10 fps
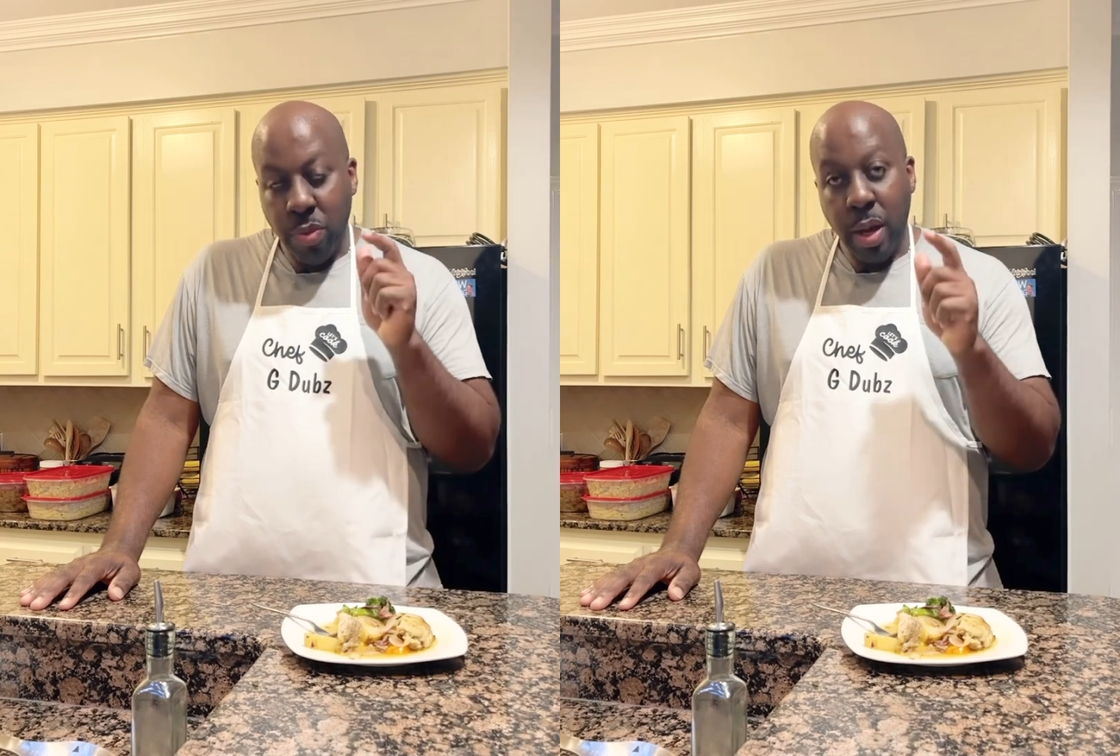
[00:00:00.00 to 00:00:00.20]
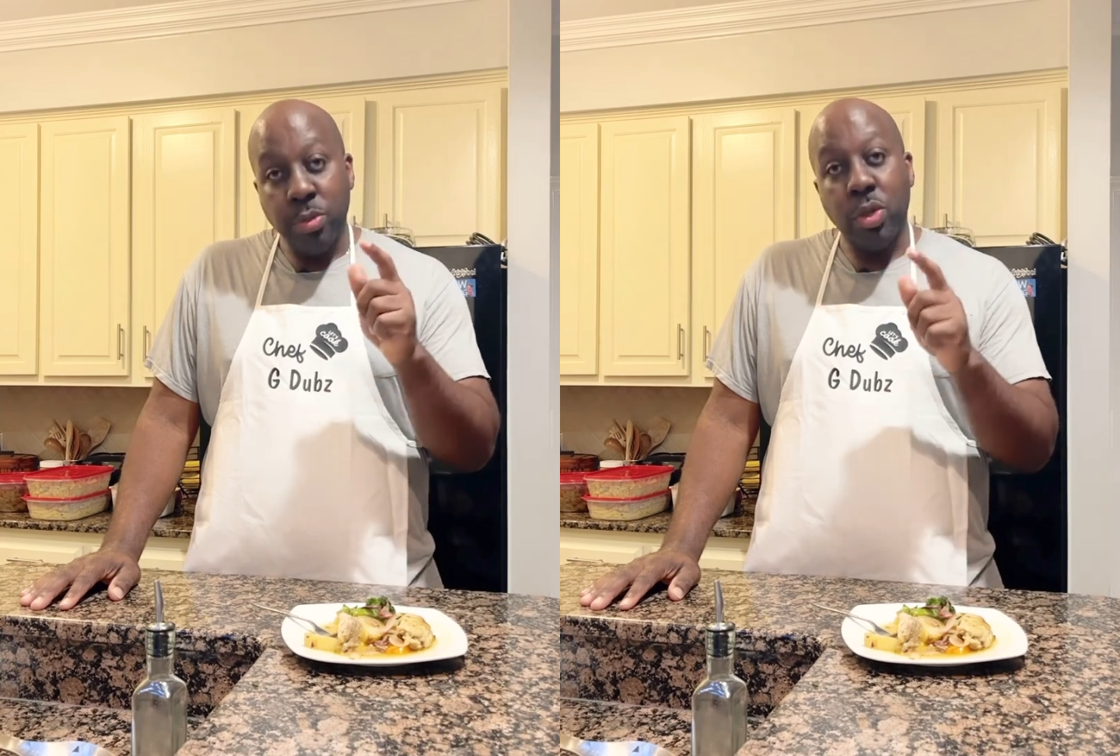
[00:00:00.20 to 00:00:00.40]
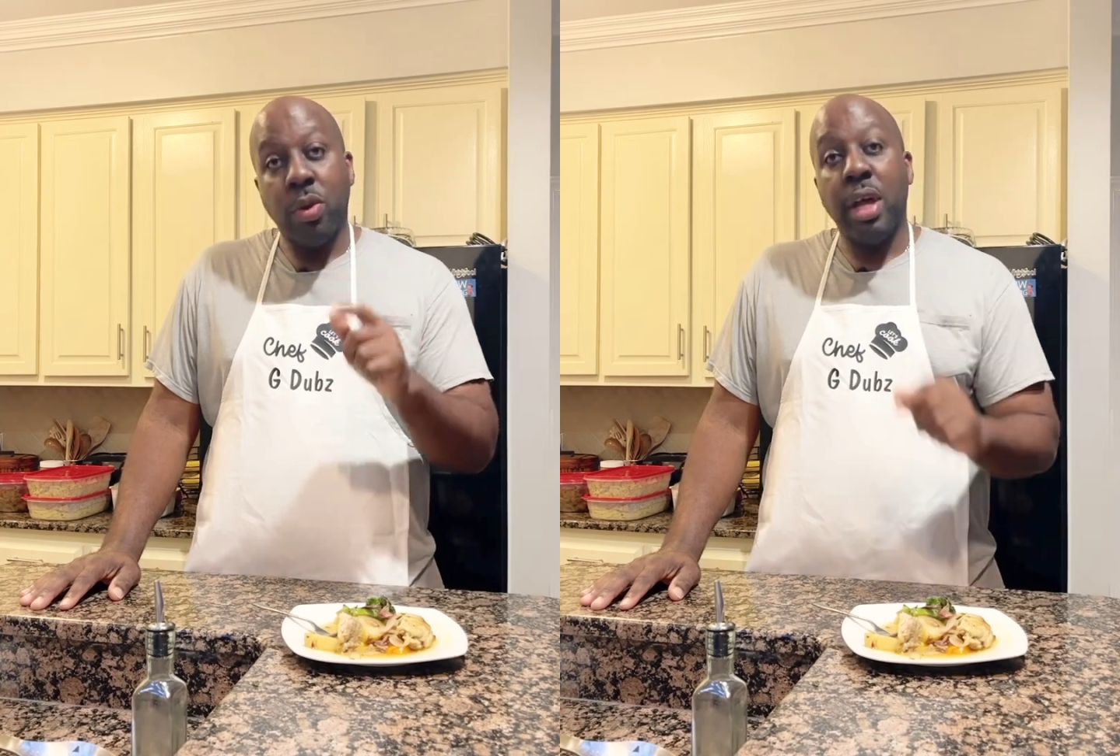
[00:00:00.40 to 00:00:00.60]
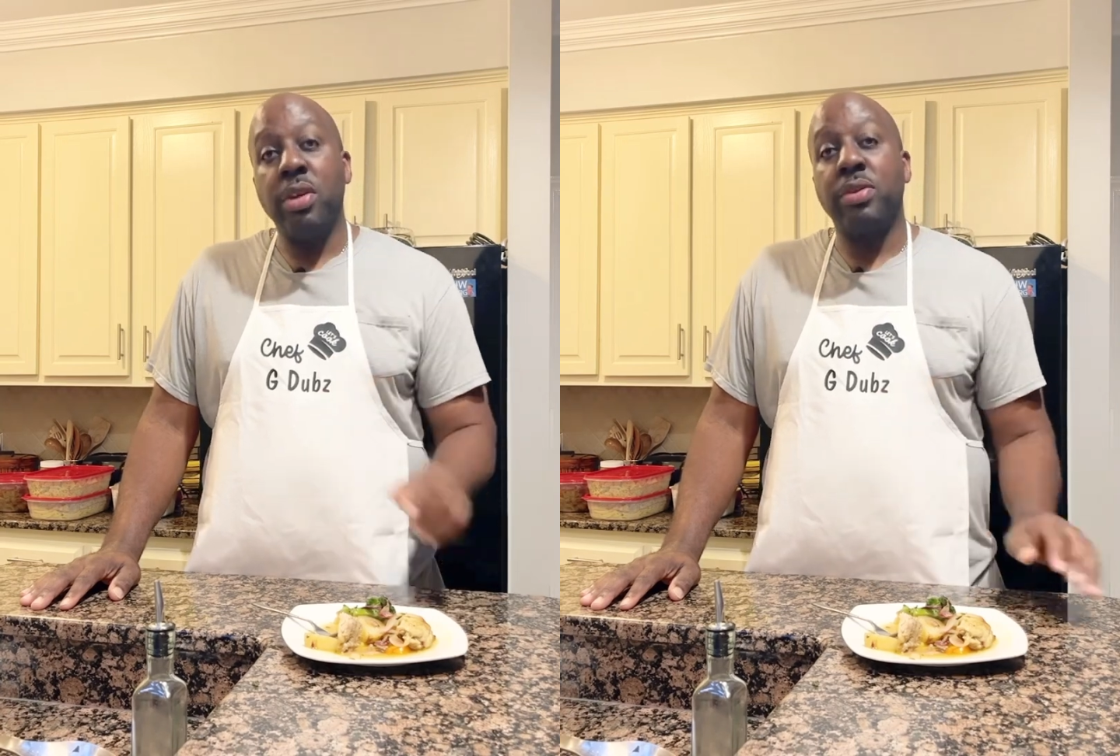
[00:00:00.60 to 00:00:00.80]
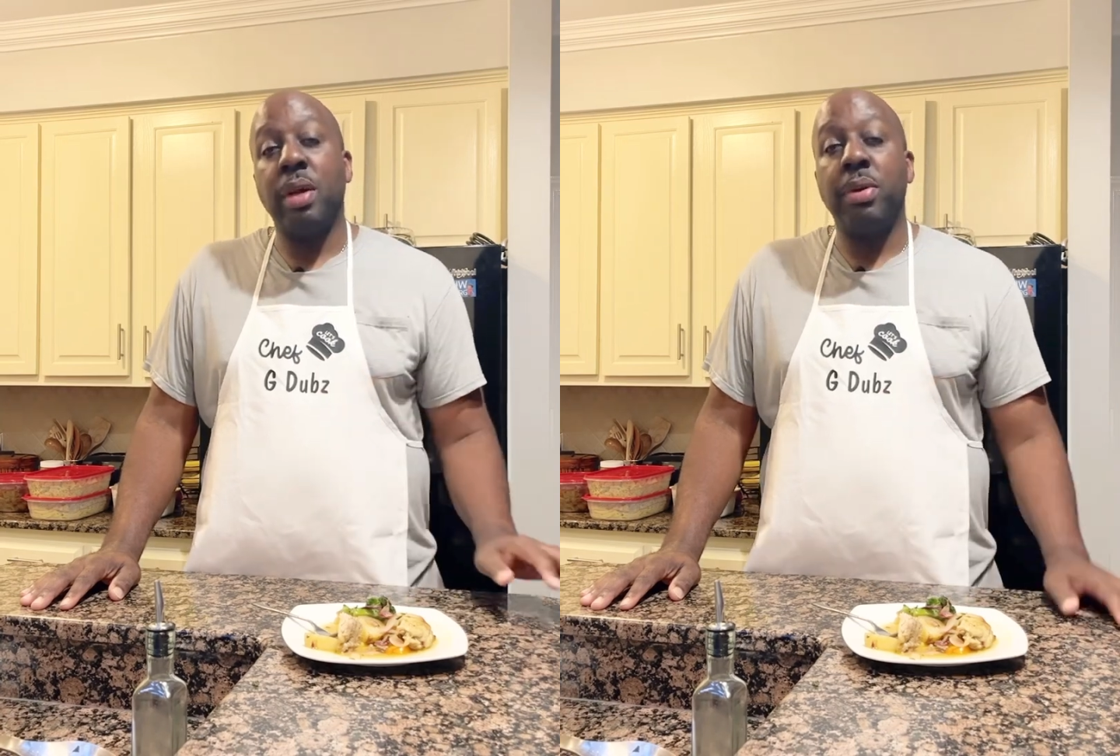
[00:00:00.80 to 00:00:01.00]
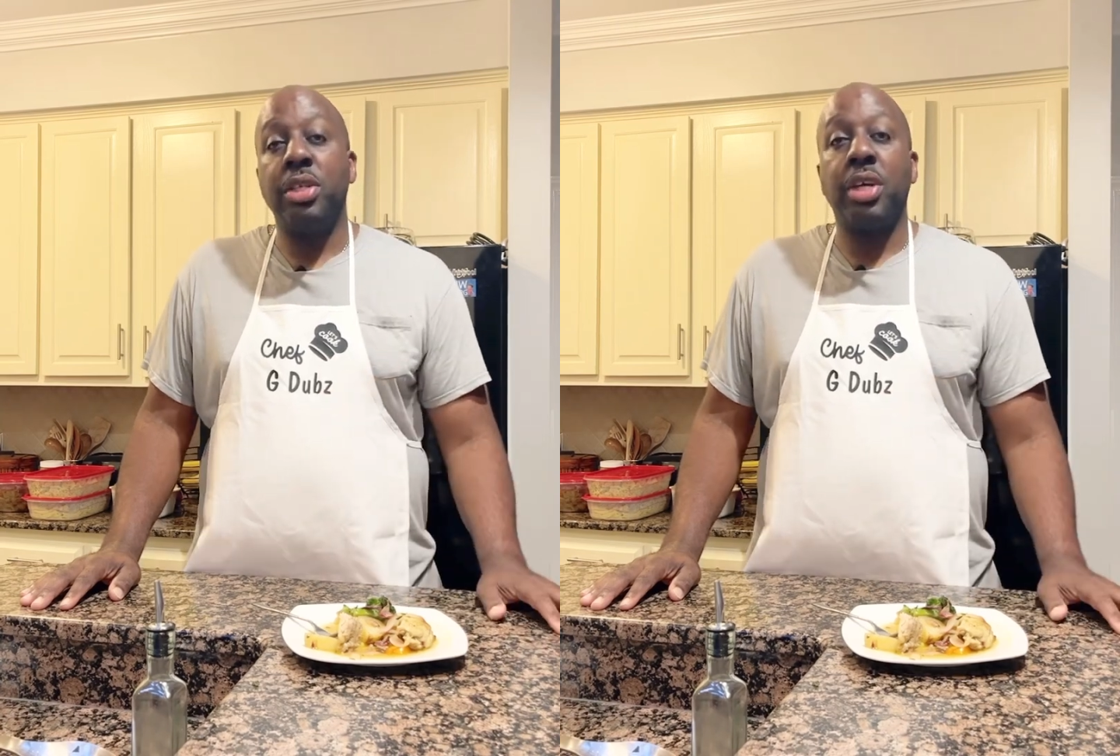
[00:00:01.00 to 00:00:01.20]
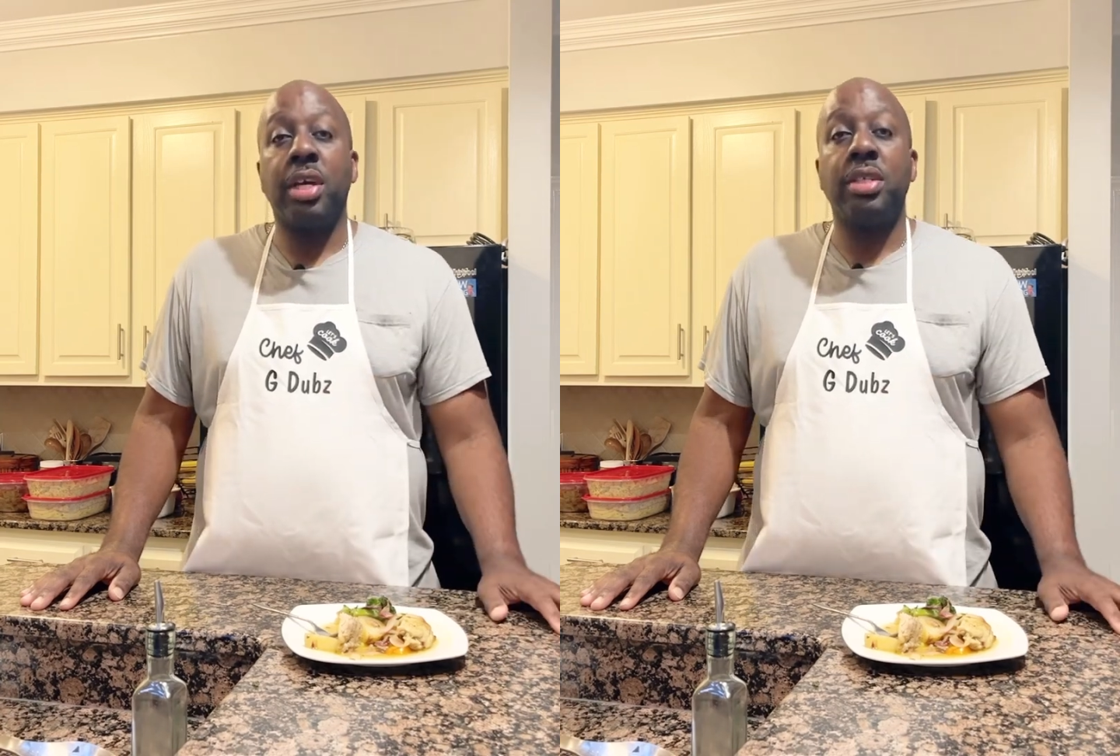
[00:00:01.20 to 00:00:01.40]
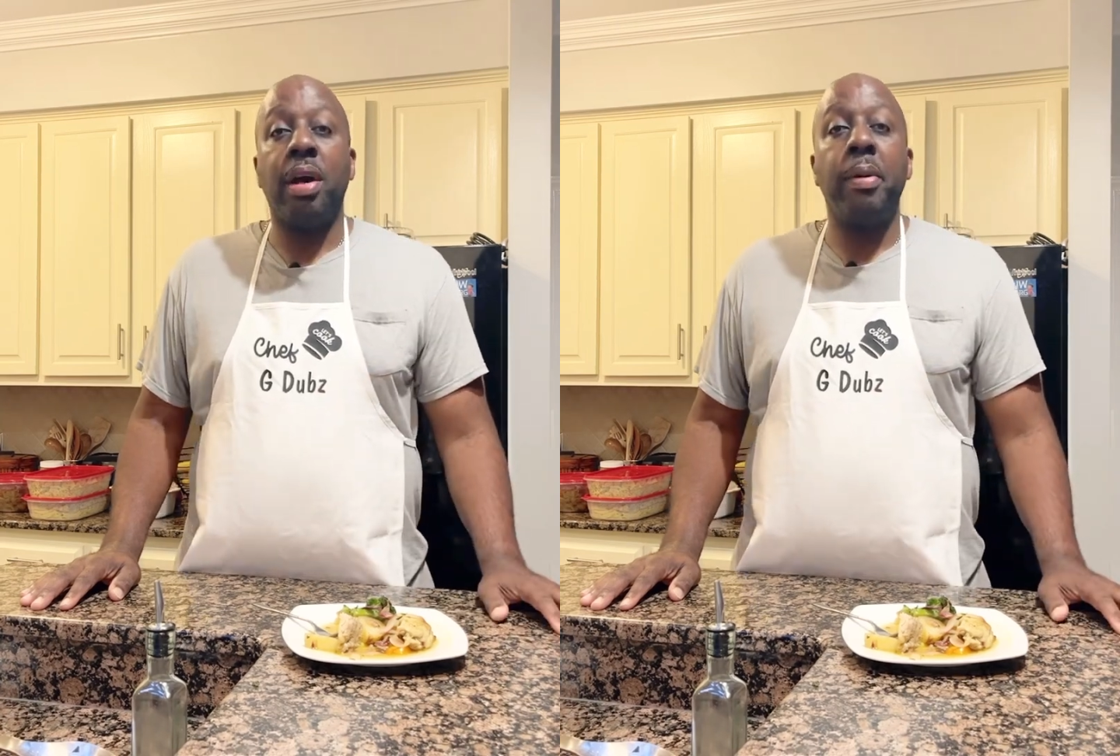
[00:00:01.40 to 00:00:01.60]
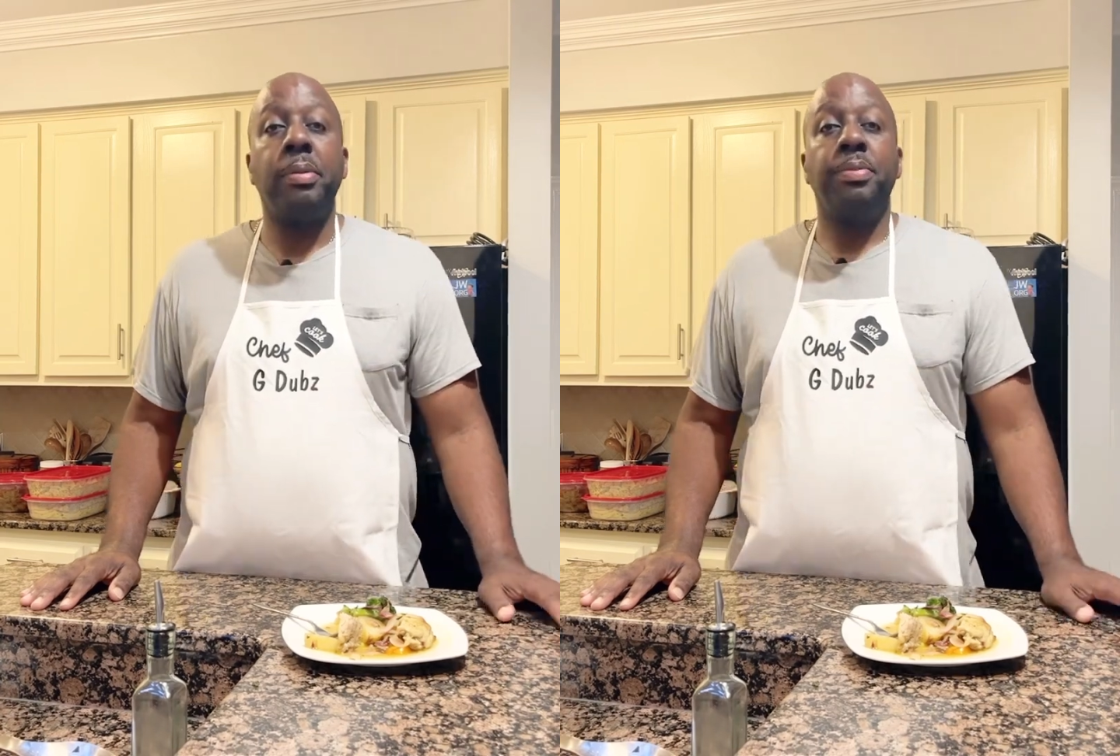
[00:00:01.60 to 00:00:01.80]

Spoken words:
I'm so glad you was able to check us out.